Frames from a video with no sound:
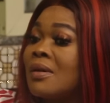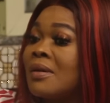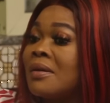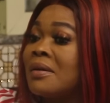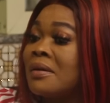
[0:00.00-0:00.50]

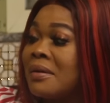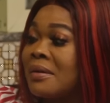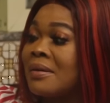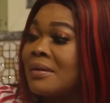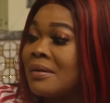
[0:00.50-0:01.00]

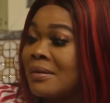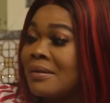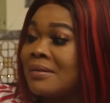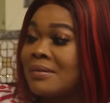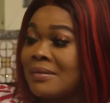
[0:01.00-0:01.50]
Oh,
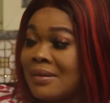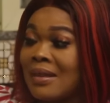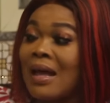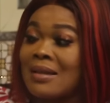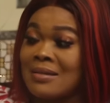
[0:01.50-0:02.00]

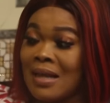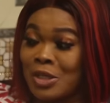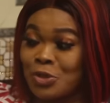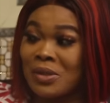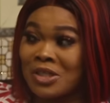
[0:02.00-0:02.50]
that's
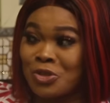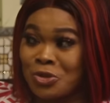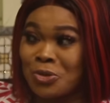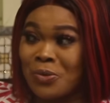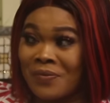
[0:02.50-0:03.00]
actually
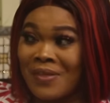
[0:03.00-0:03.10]
true.